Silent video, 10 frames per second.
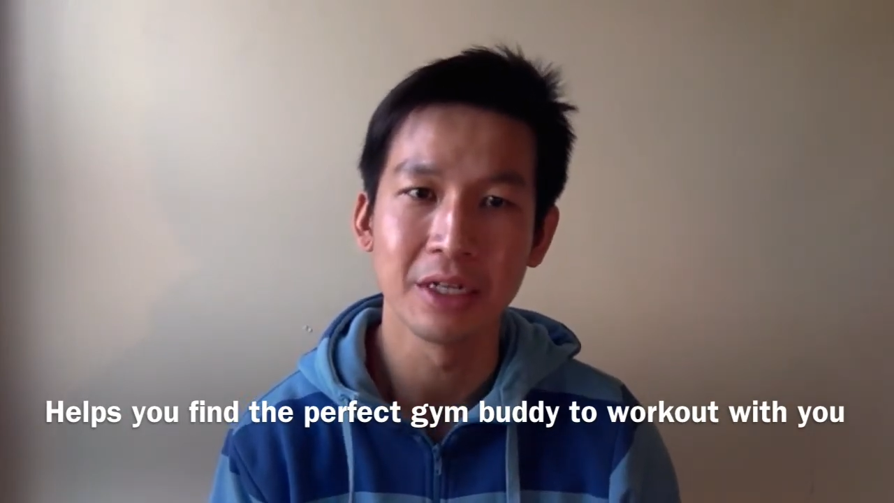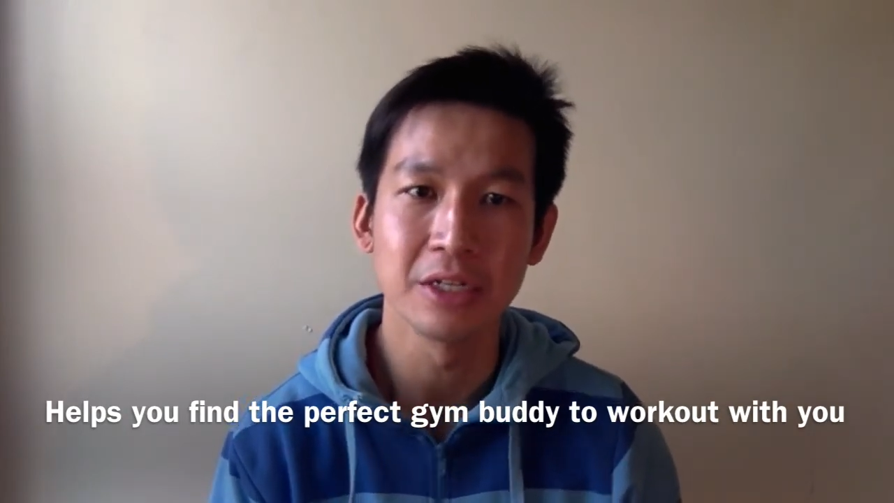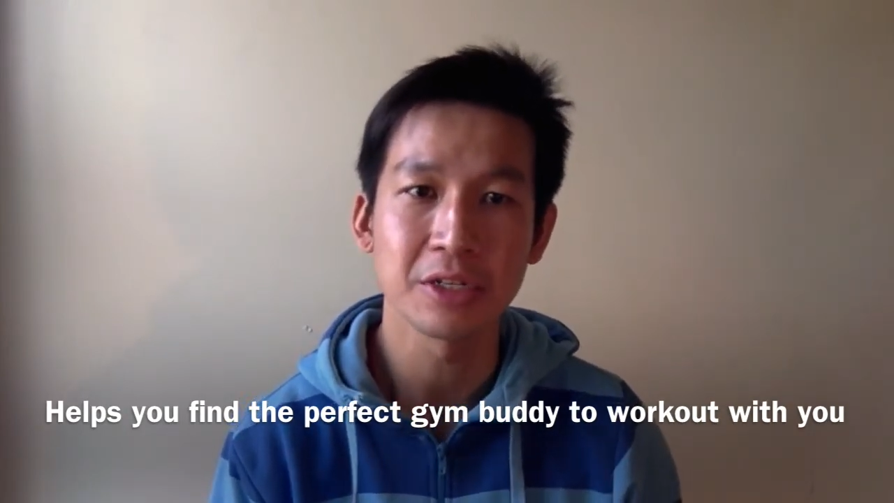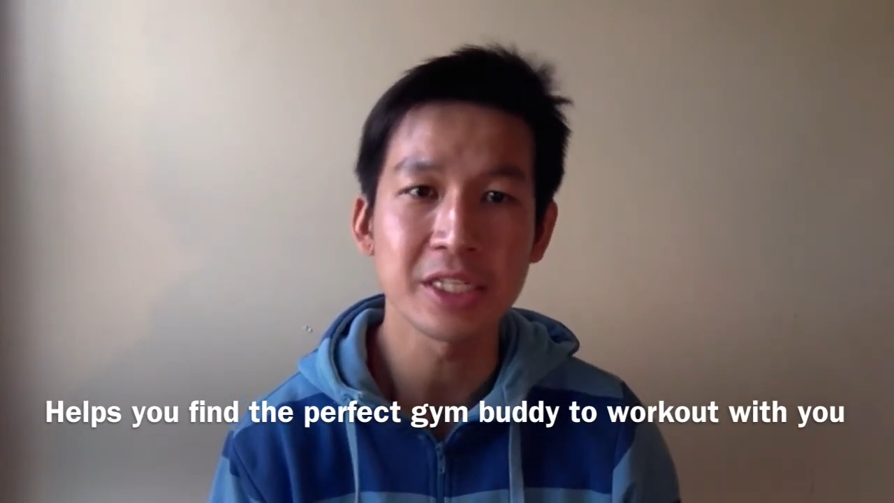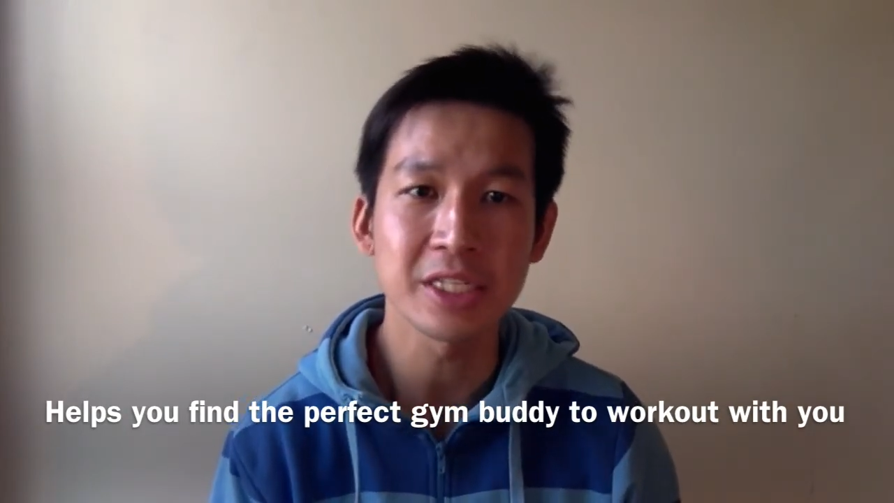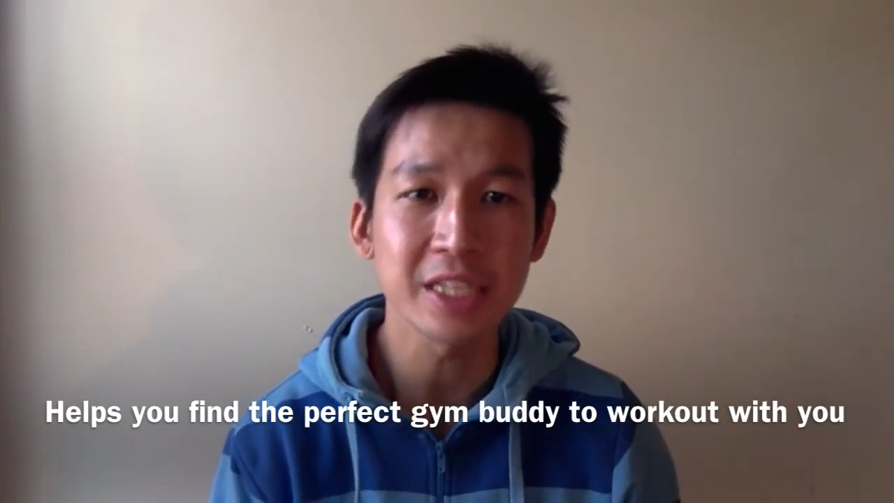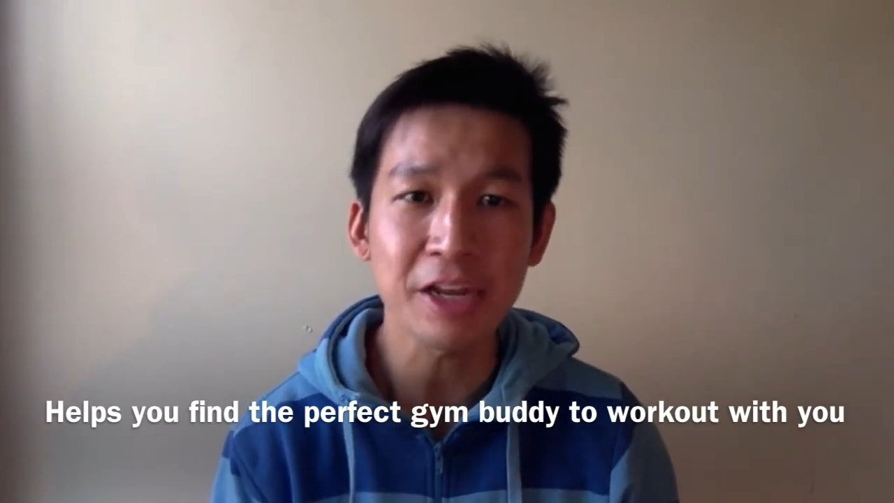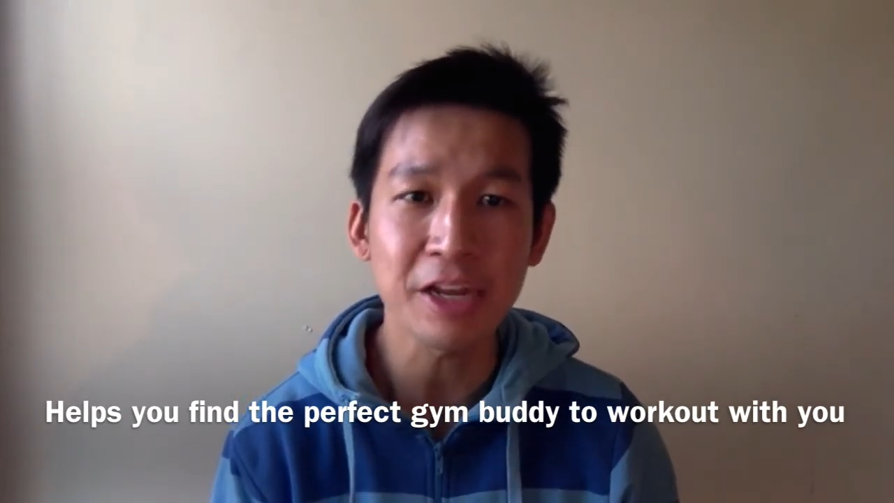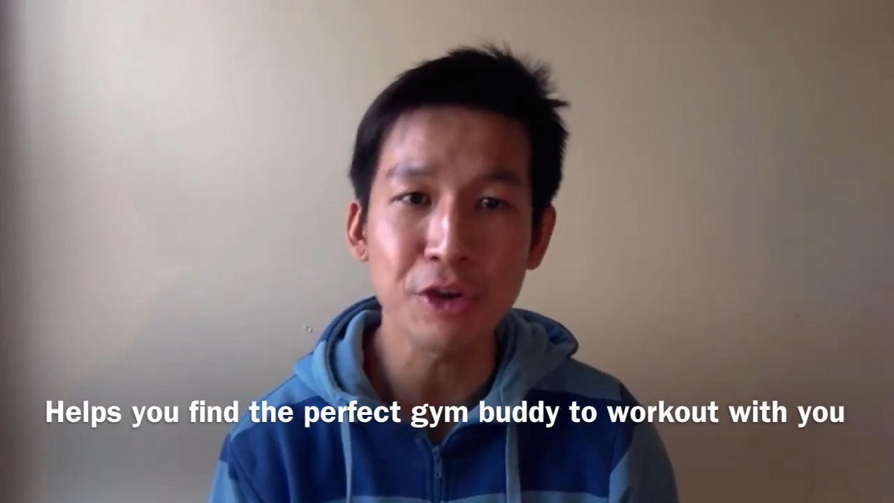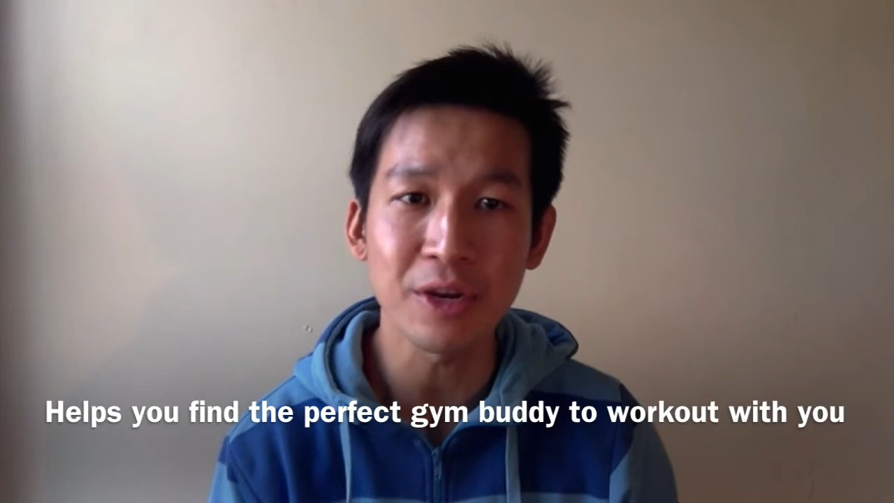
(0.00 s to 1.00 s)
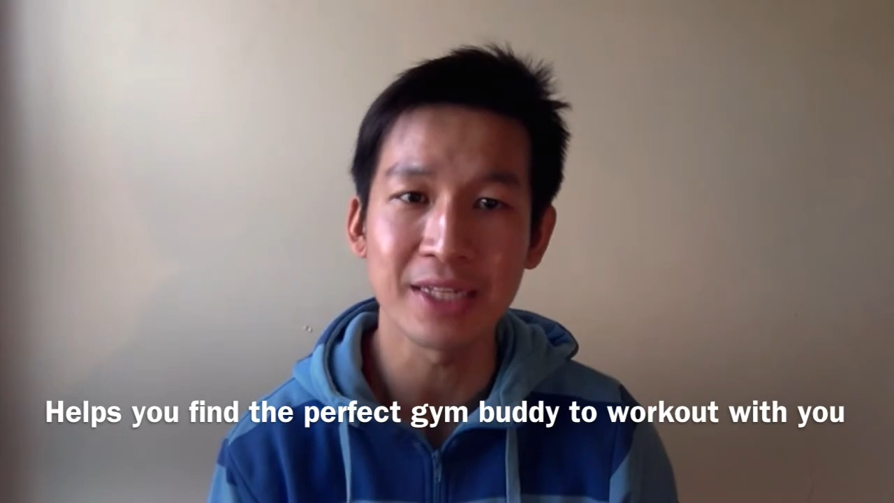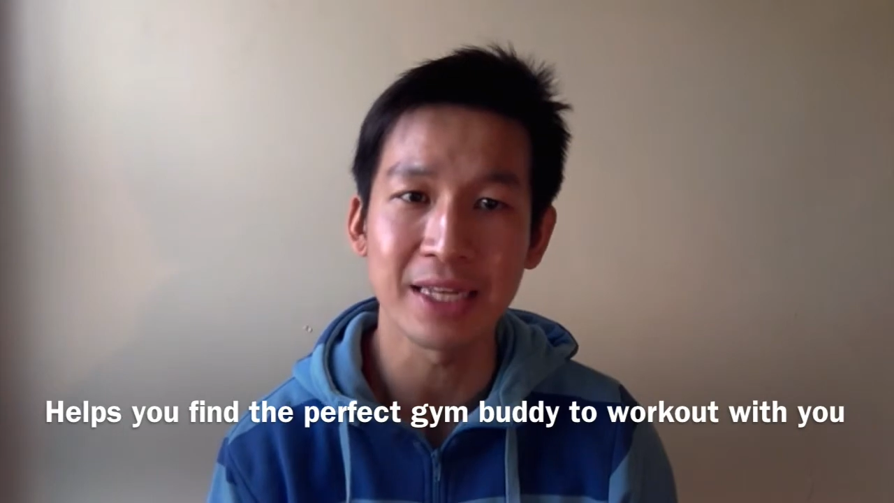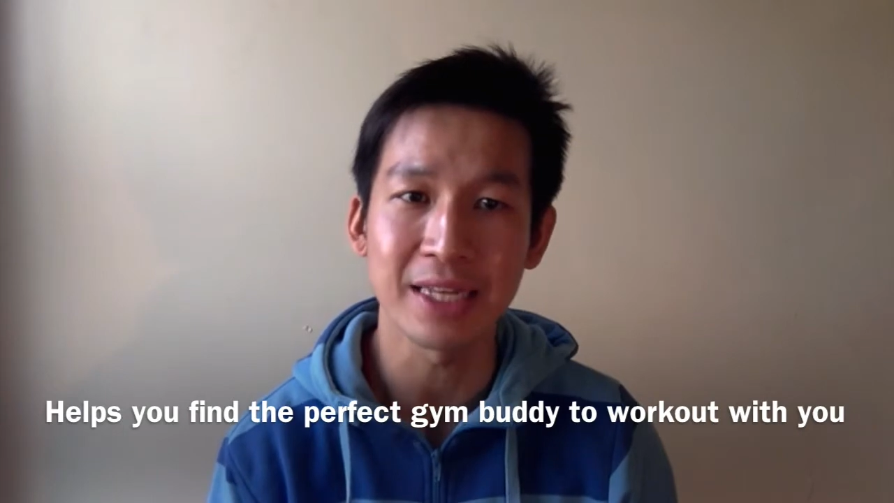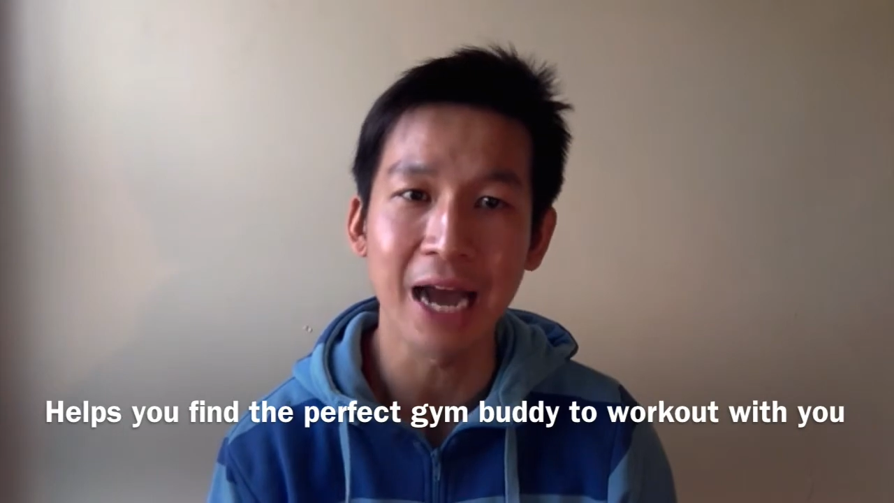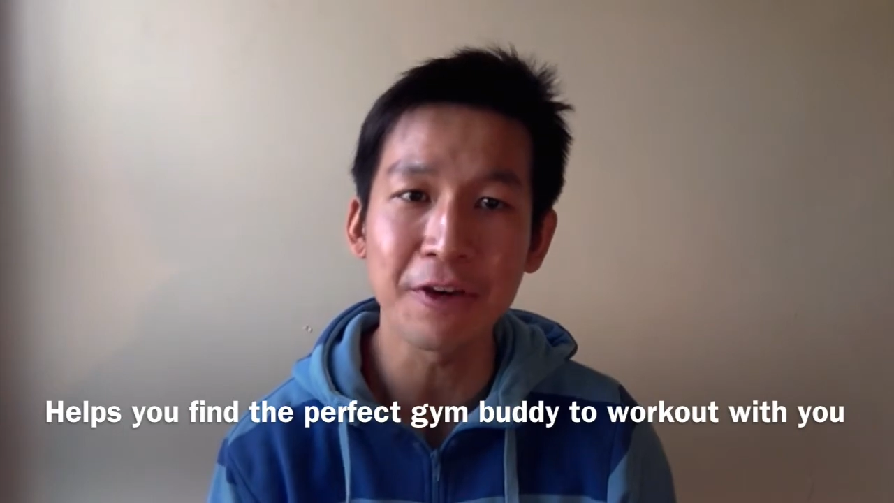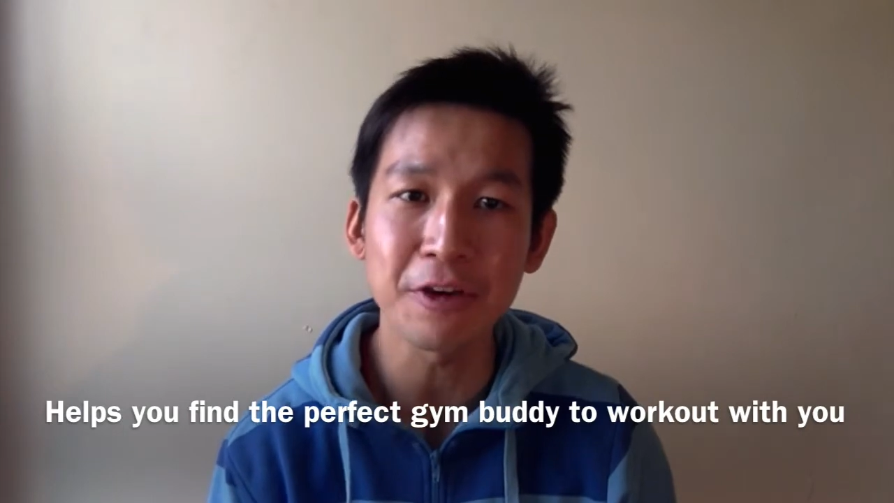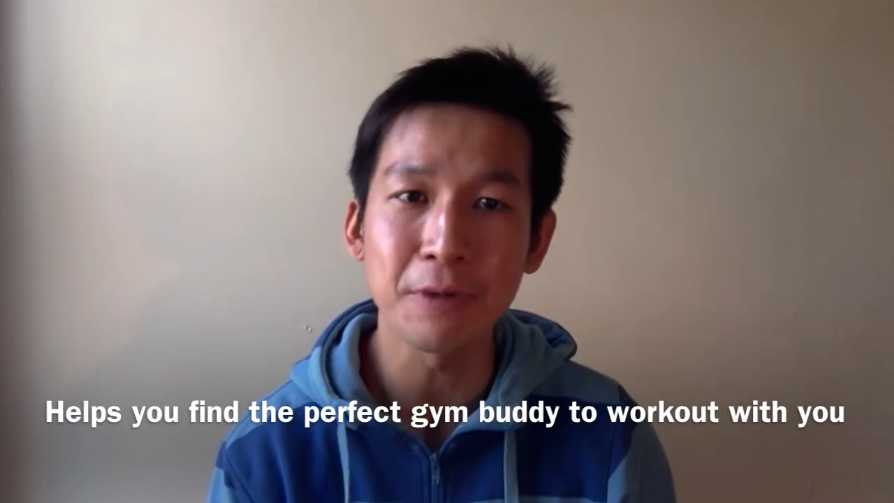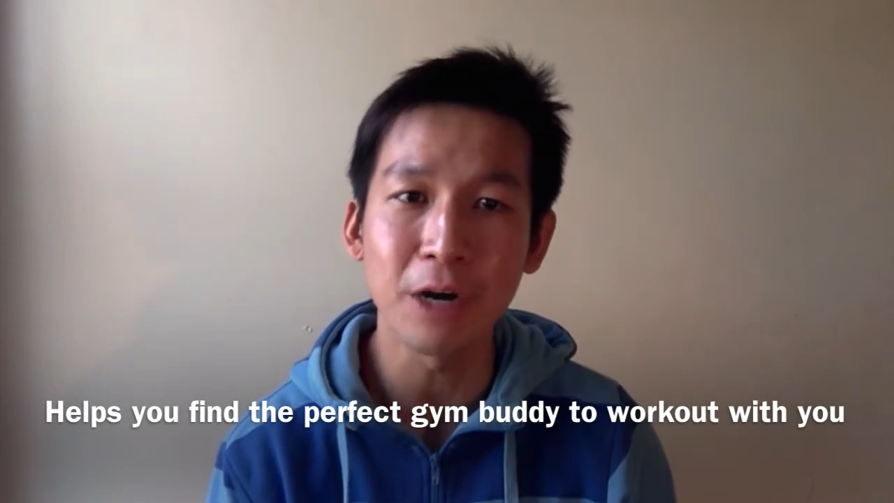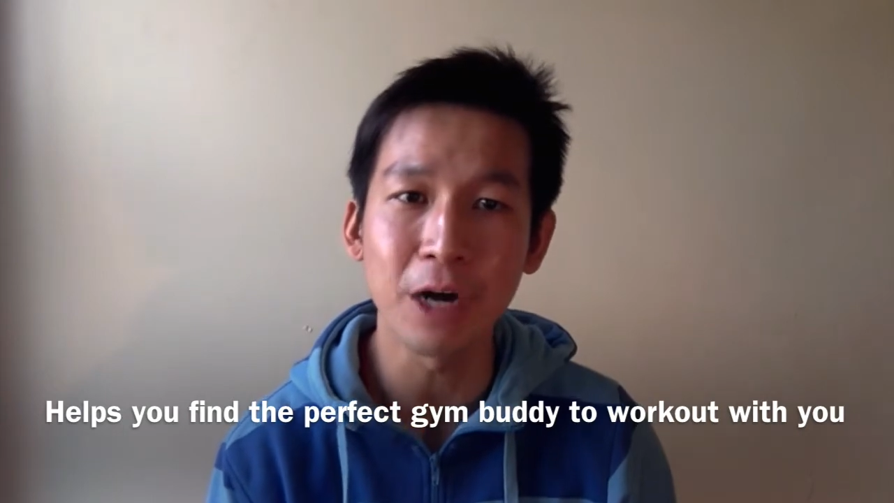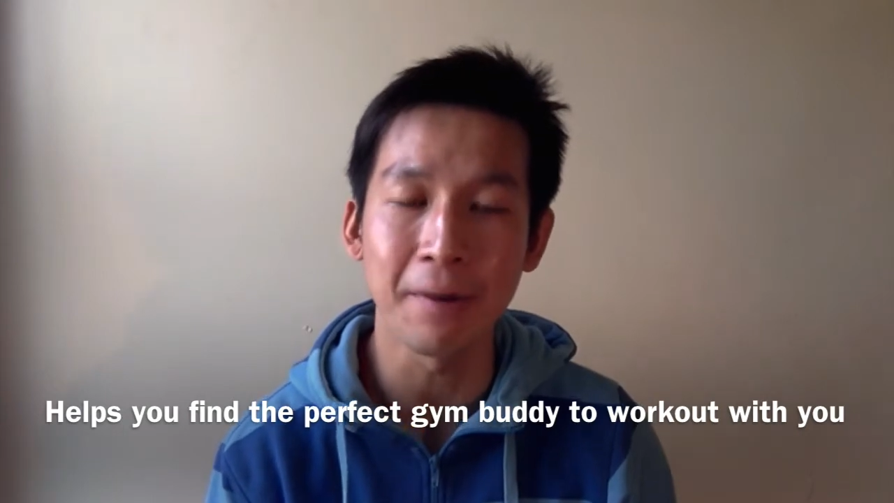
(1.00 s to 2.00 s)
So stay tuned as I tell you
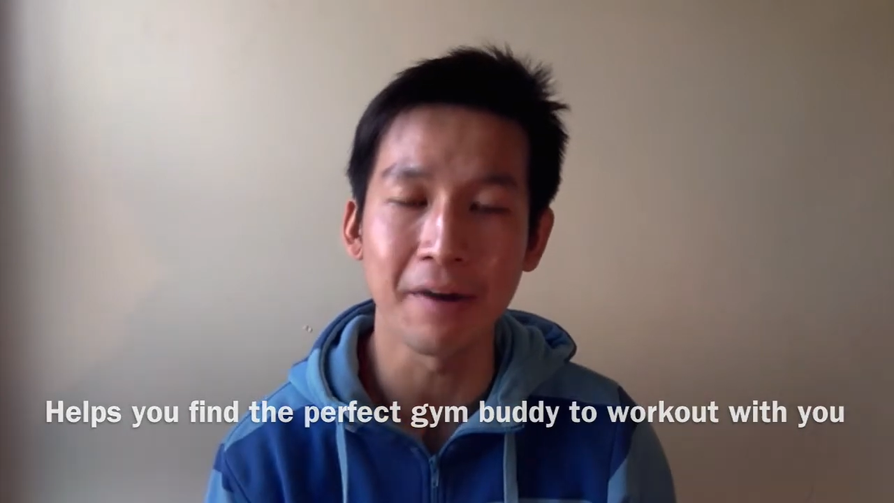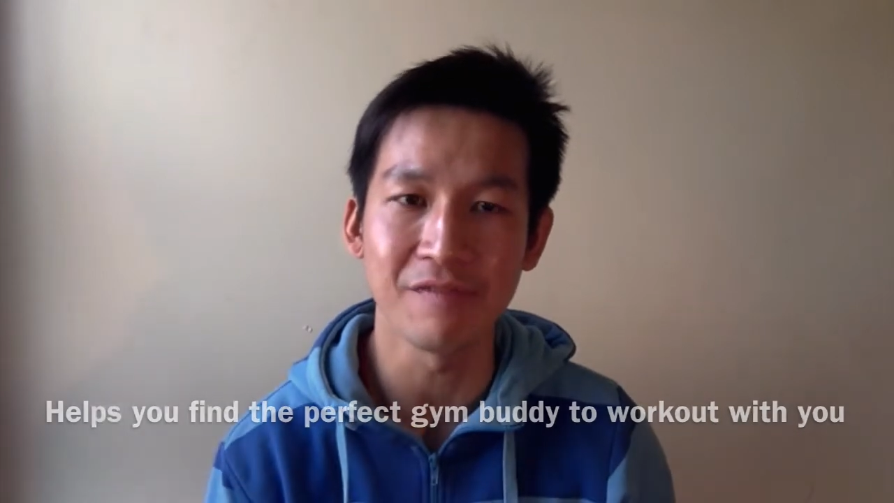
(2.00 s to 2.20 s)
more about